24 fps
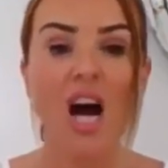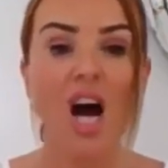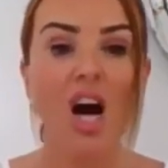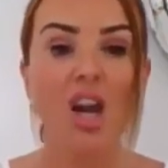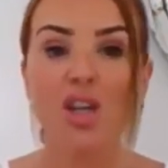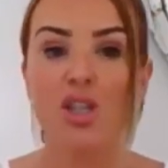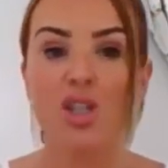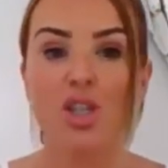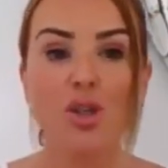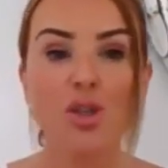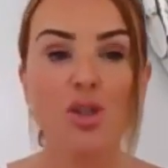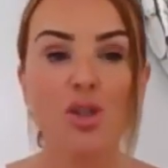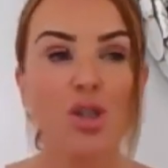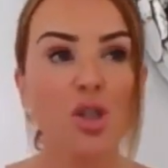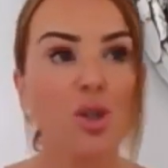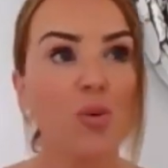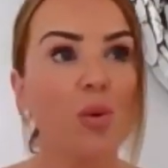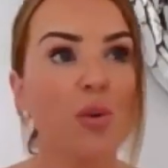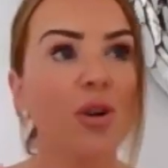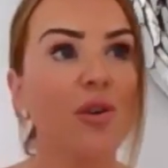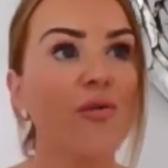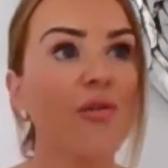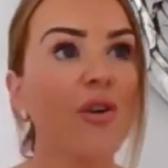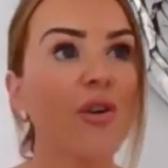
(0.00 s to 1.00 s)
And I don't just
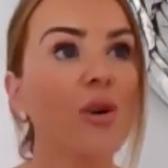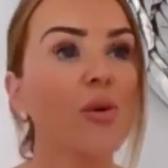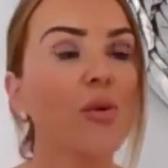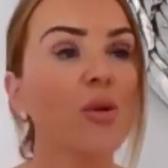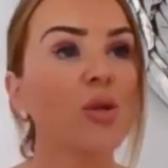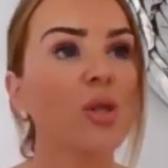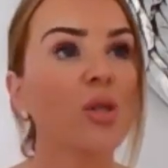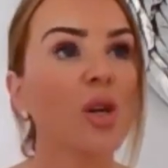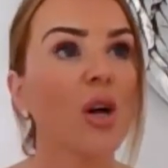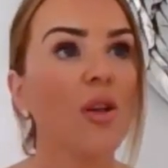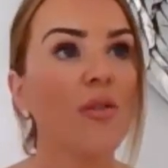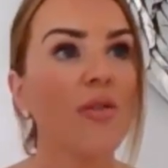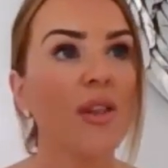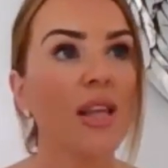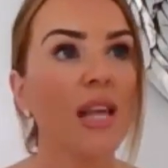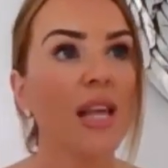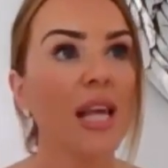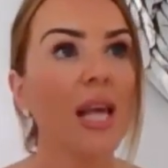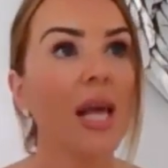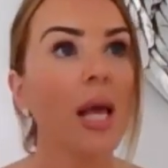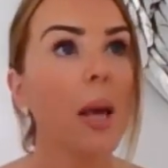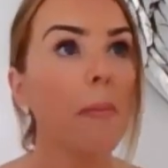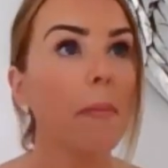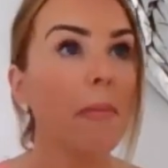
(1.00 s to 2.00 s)
want to focus on
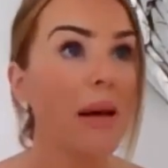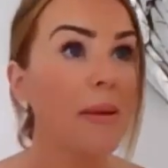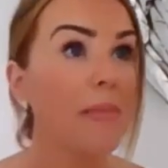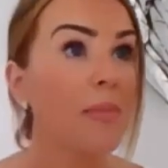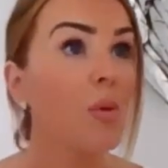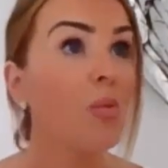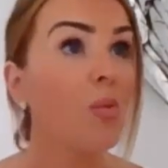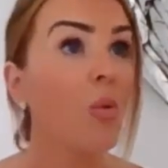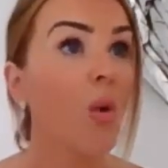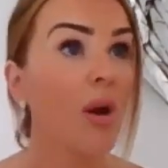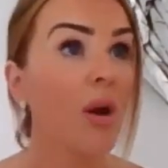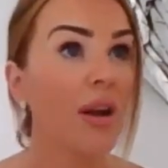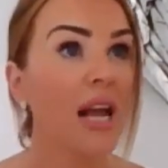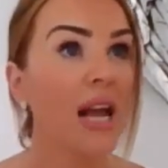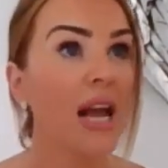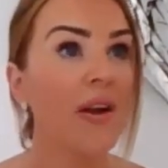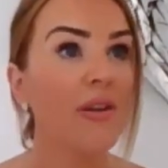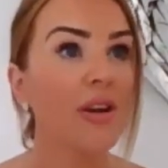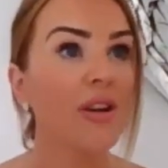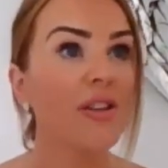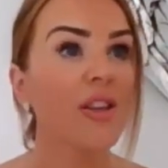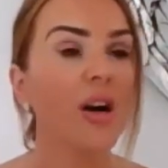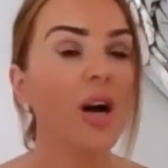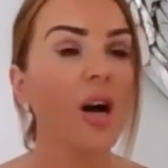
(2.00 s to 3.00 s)
the maybe one
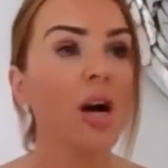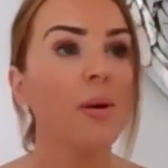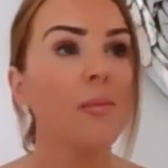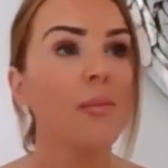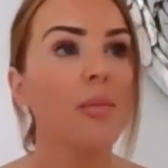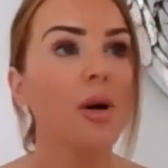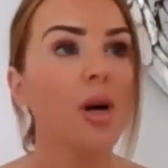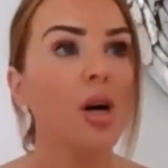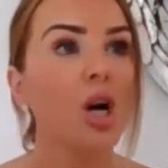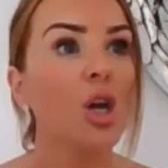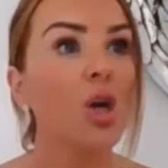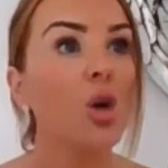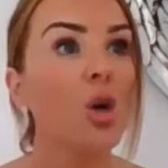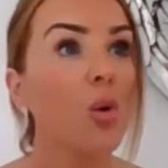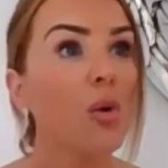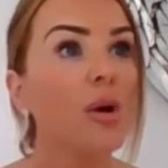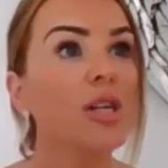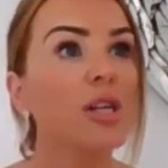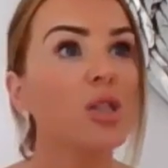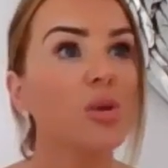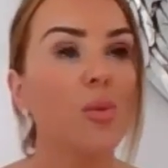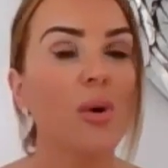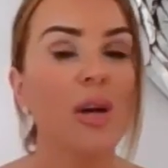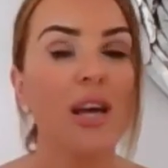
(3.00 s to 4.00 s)
area that I'm
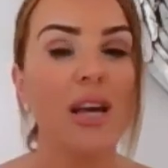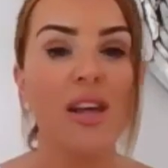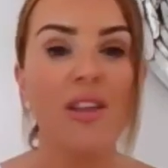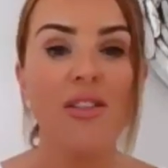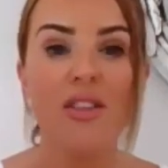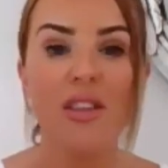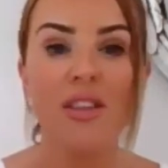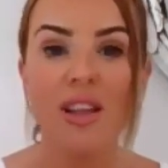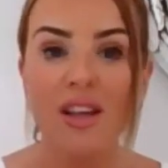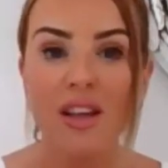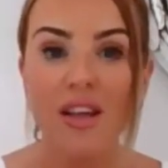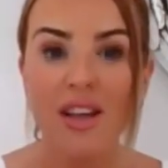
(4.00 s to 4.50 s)
annoyed with.